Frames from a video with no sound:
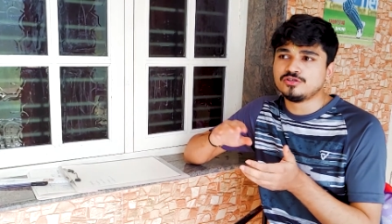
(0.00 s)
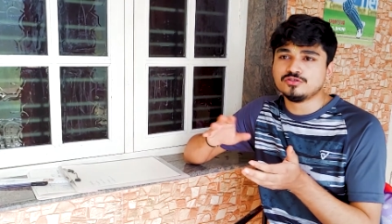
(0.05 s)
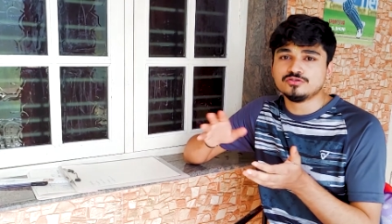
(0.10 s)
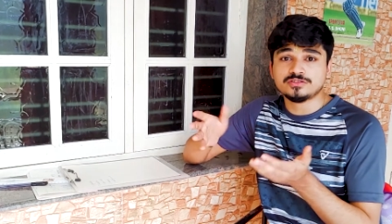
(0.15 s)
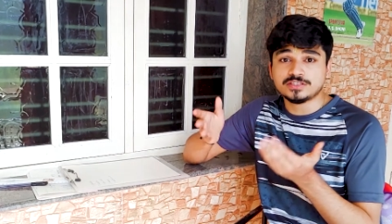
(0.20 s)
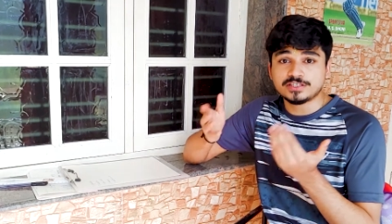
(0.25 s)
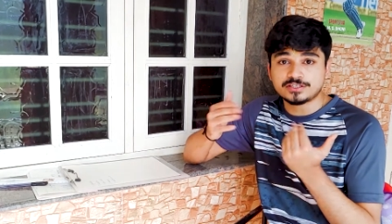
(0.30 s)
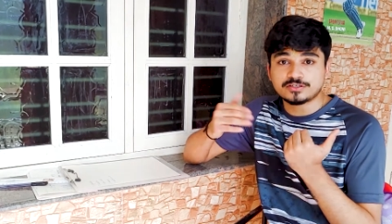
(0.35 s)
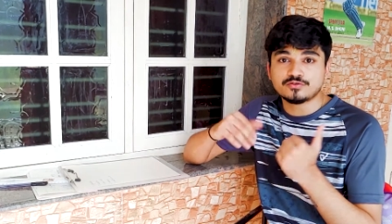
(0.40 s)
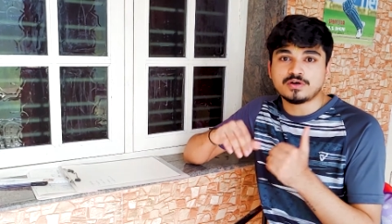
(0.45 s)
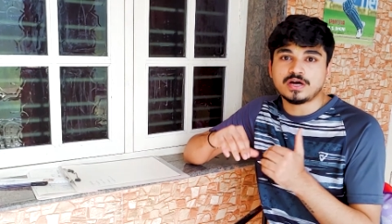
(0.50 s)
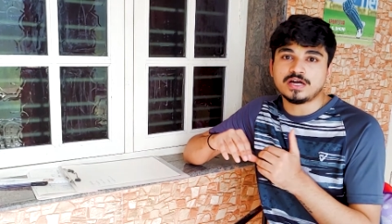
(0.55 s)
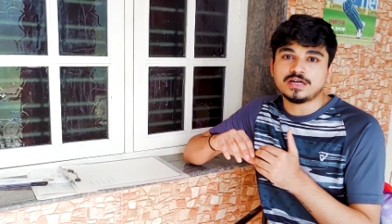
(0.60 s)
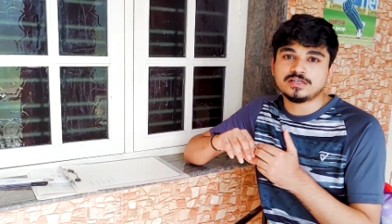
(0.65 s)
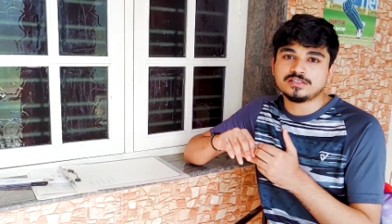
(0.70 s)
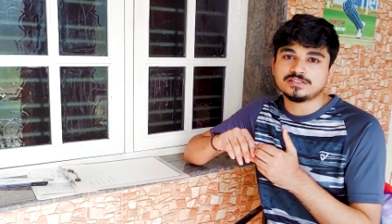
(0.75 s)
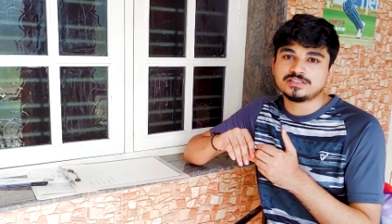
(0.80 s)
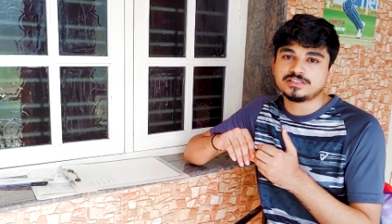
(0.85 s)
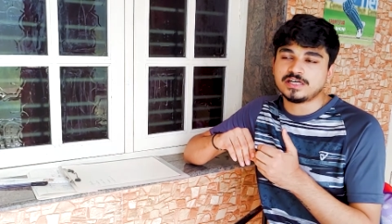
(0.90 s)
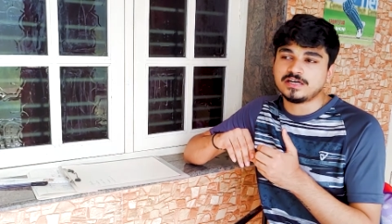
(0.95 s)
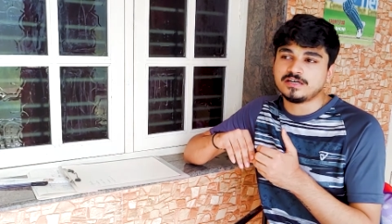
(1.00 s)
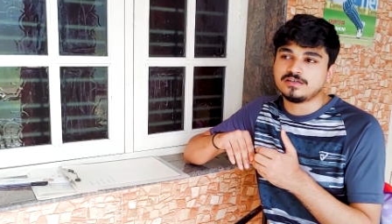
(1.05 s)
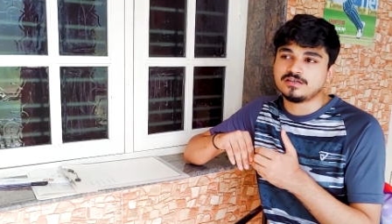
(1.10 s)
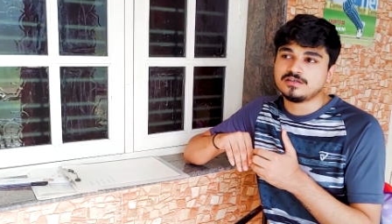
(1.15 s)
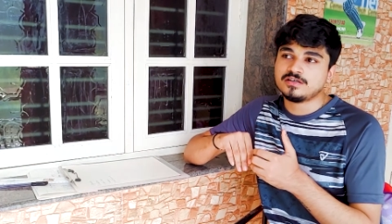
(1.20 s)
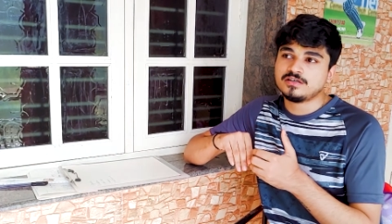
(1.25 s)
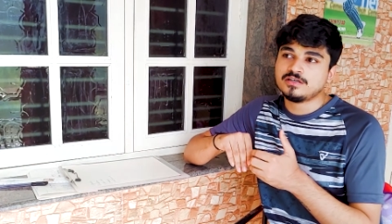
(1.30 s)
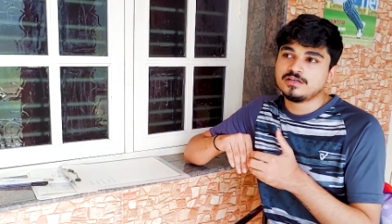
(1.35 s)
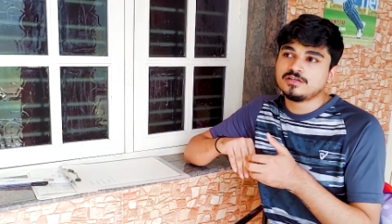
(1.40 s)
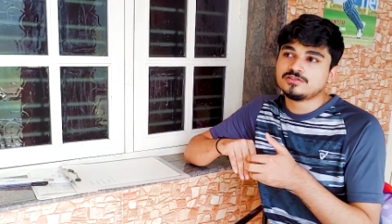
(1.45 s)
use it to understand
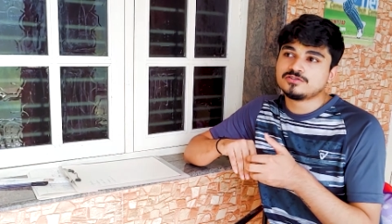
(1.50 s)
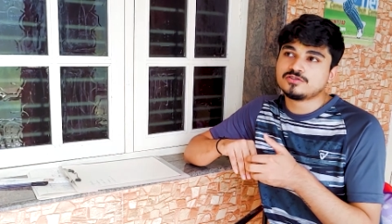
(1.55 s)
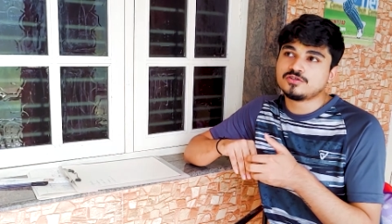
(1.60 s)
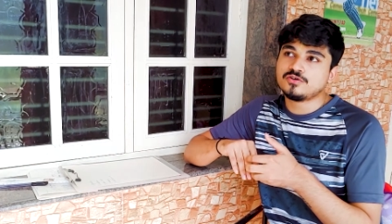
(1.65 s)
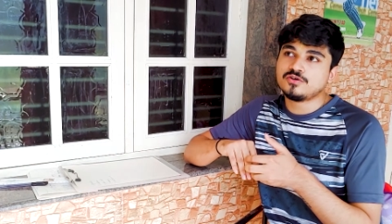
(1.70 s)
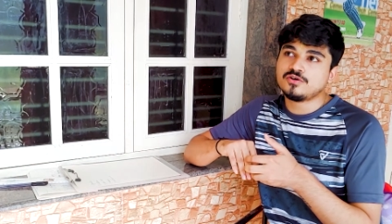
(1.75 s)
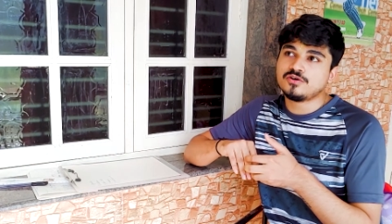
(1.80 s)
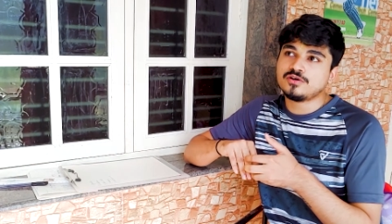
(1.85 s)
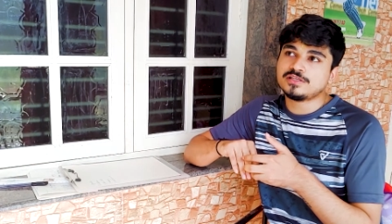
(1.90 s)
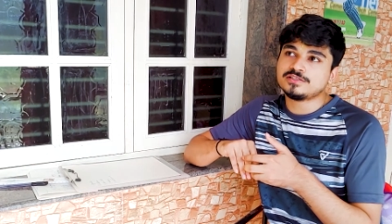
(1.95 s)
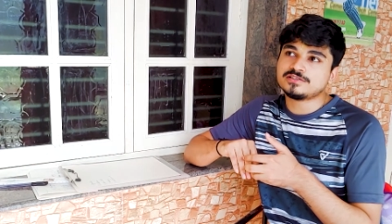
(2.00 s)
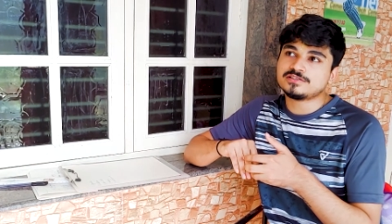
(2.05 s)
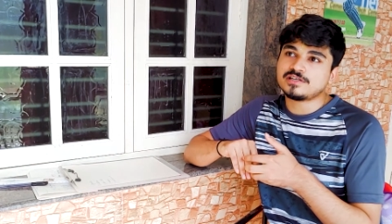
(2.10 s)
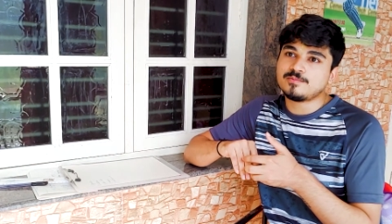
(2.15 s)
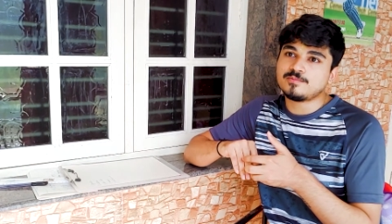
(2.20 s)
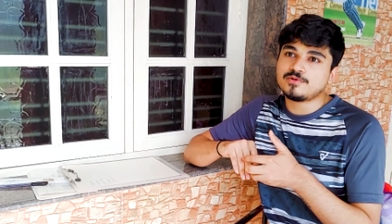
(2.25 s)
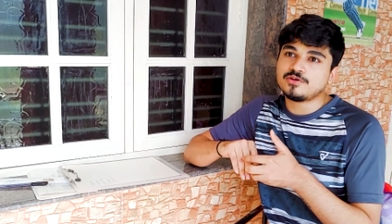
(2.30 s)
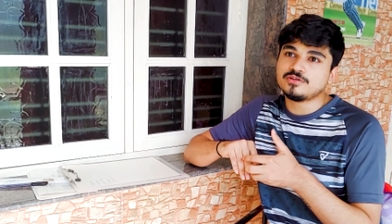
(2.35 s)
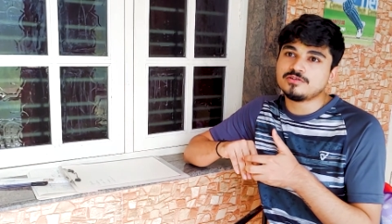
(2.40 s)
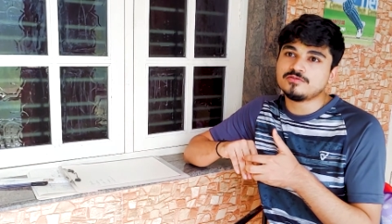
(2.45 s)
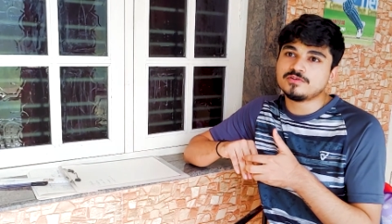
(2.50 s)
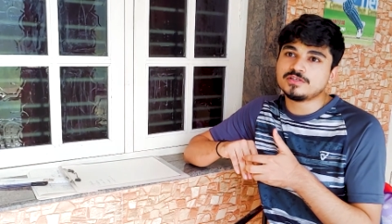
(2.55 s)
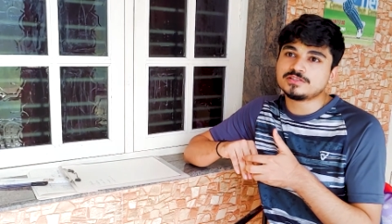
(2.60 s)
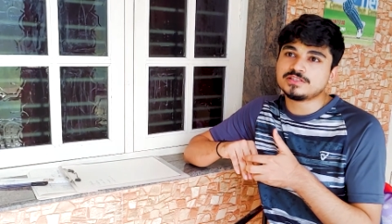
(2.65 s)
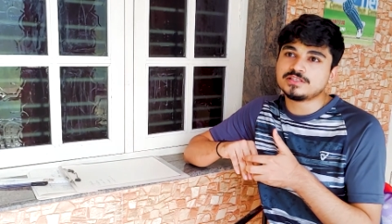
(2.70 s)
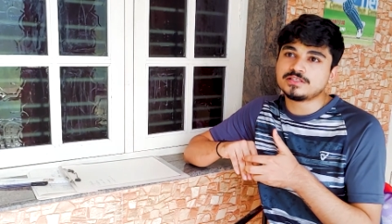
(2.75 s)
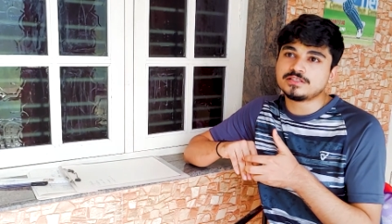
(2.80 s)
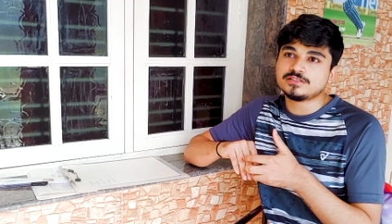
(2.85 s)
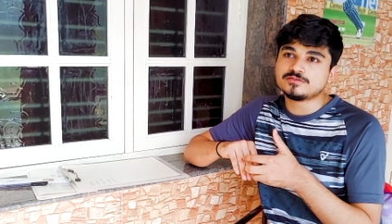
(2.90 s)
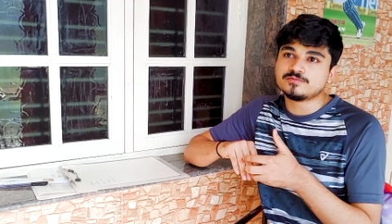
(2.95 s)
so in some
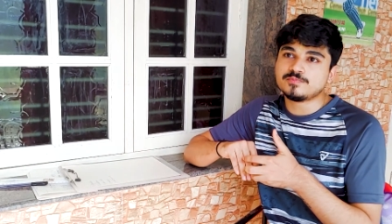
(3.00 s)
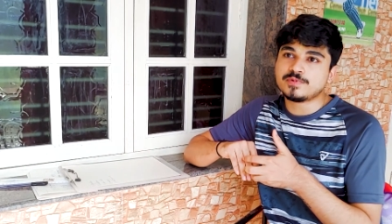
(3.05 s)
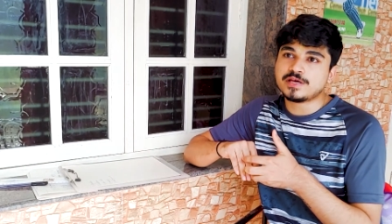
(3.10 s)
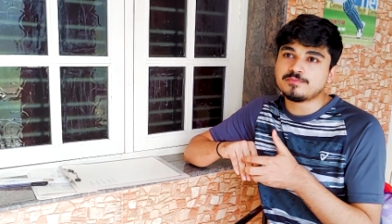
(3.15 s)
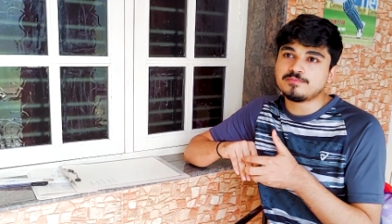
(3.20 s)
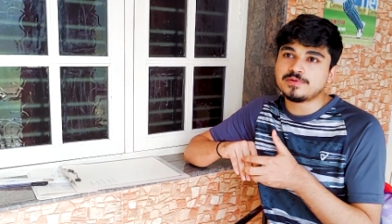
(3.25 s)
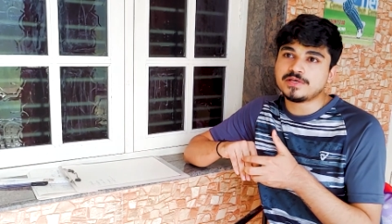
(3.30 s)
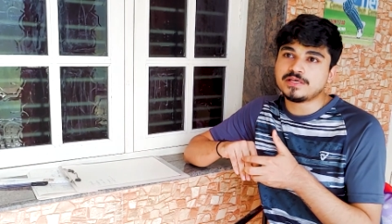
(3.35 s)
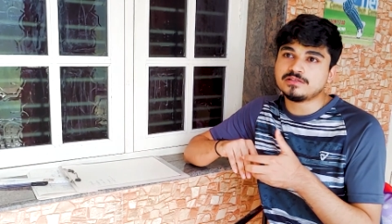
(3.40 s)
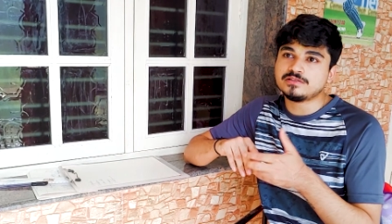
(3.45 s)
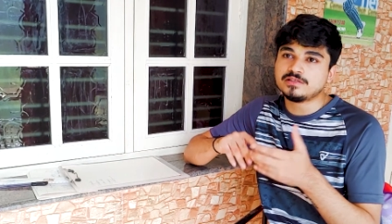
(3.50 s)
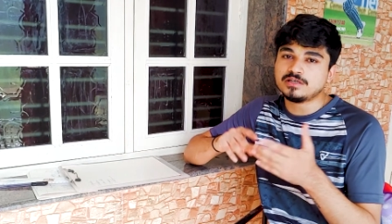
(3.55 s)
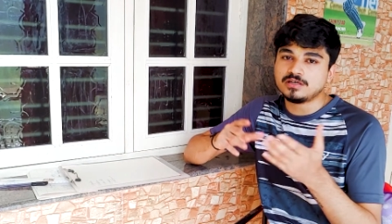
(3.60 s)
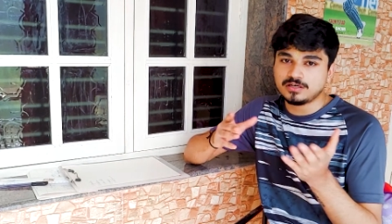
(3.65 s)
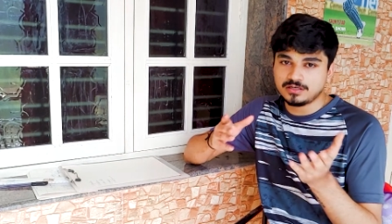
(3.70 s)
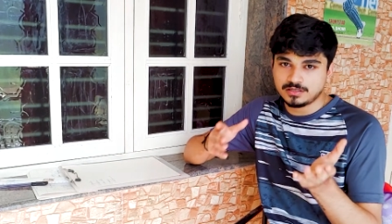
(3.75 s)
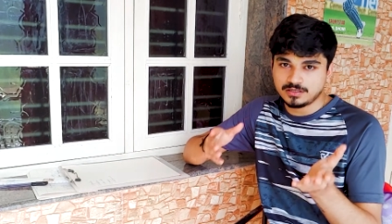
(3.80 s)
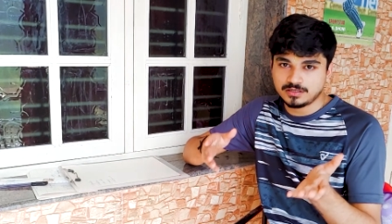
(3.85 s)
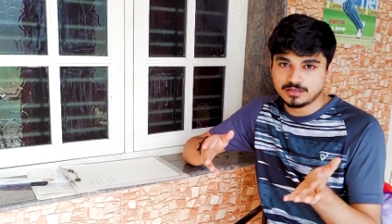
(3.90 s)
universities maybe the